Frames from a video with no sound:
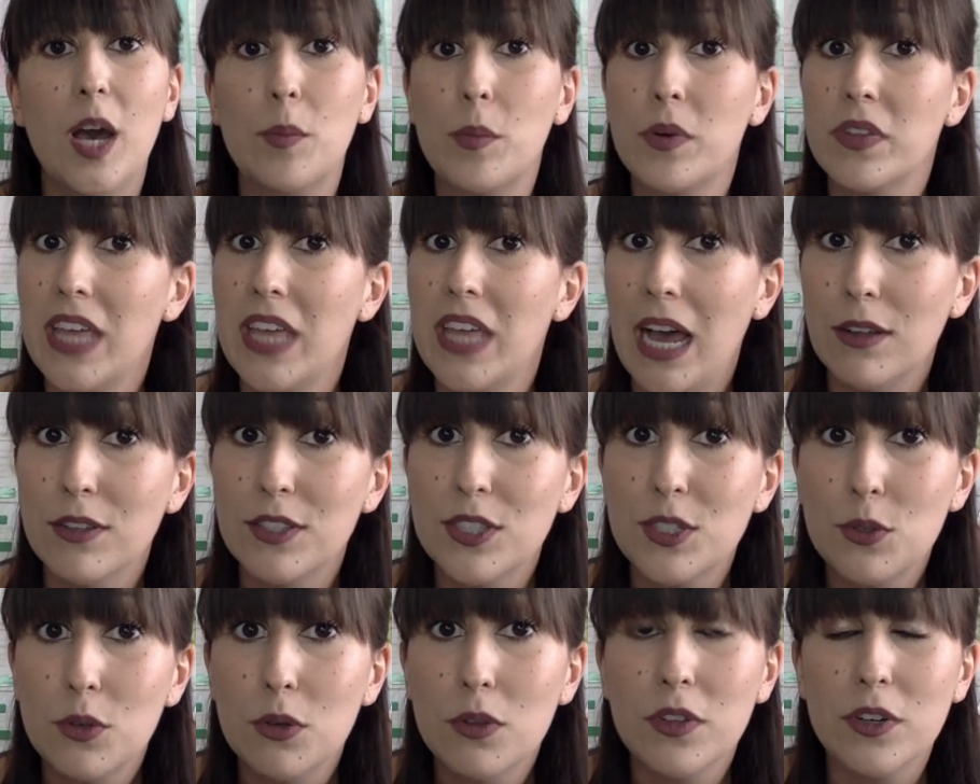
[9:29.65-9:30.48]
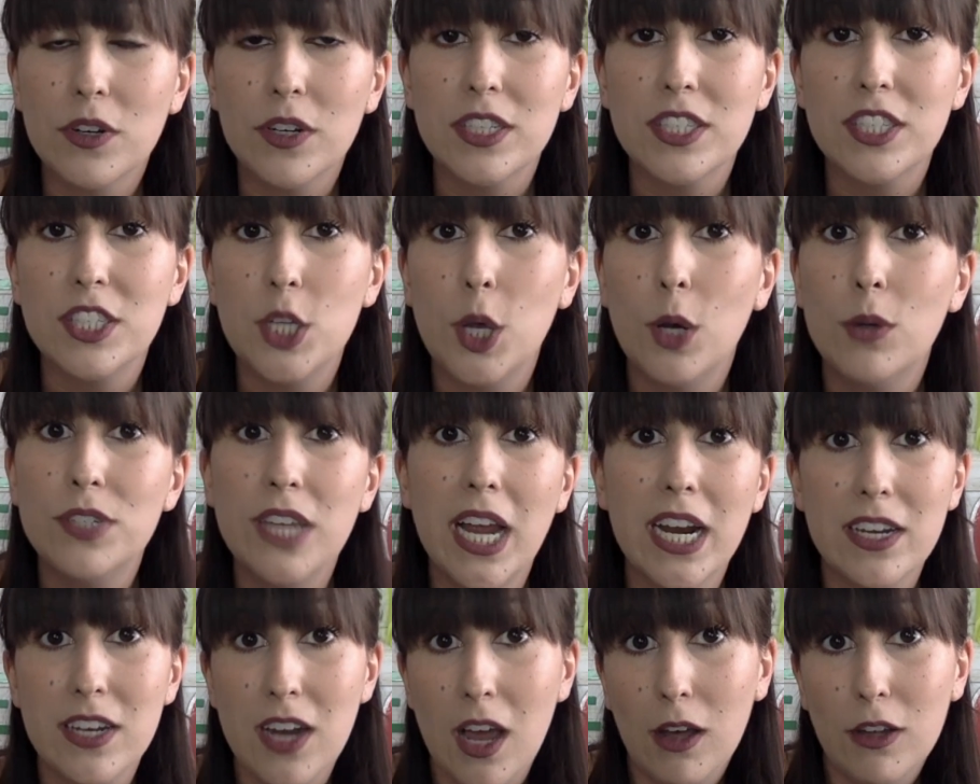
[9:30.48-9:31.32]
With Outschool, there is no
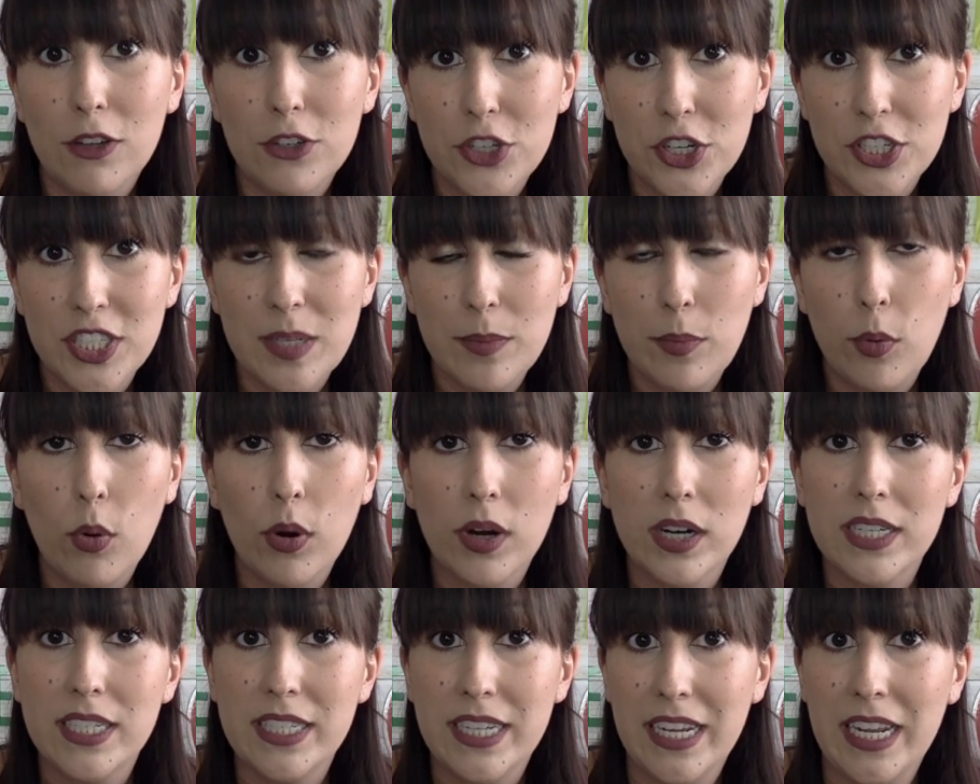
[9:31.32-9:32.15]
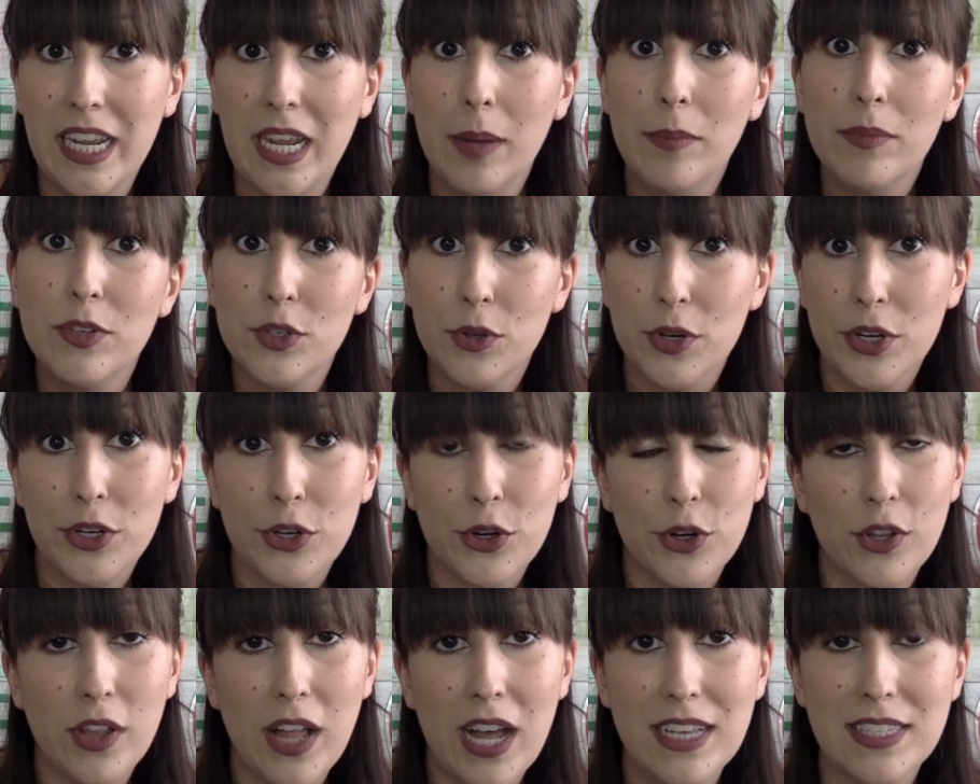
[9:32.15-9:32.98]
technology support team during
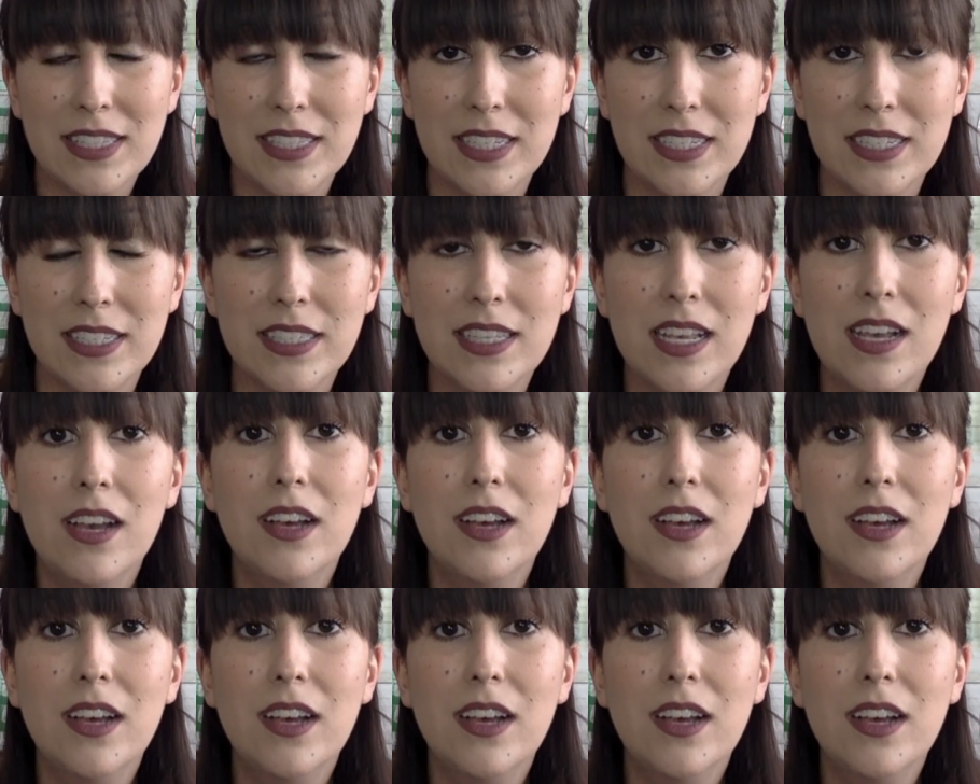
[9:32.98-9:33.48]
your classes.